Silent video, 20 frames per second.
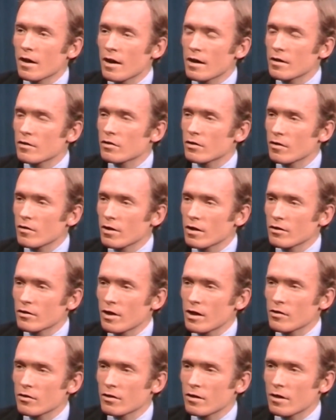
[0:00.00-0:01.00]
the kind of
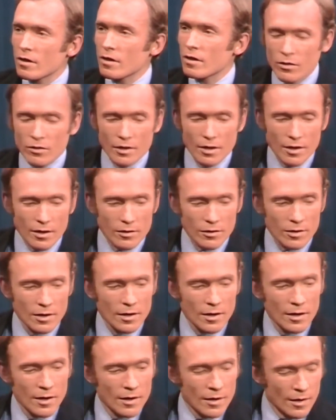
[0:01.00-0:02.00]
civilization that ours
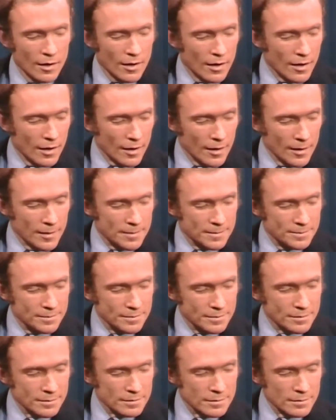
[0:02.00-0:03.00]
has, um,
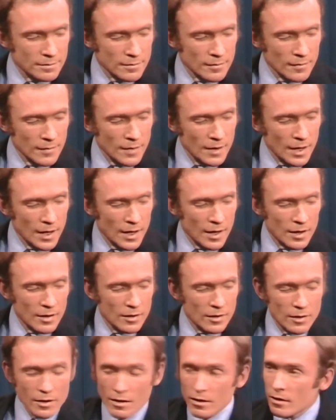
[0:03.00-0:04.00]

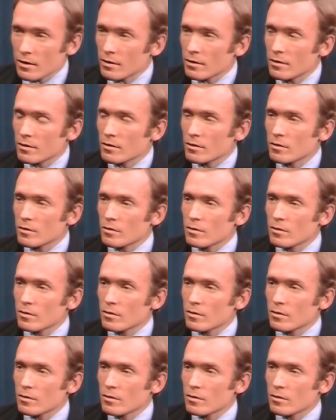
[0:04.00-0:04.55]
and uh,